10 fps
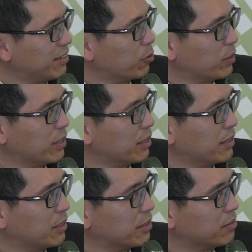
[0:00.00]
you know, in
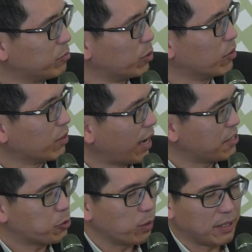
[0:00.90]
the you know,
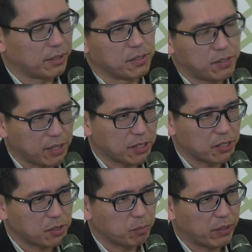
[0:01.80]
isolated sense.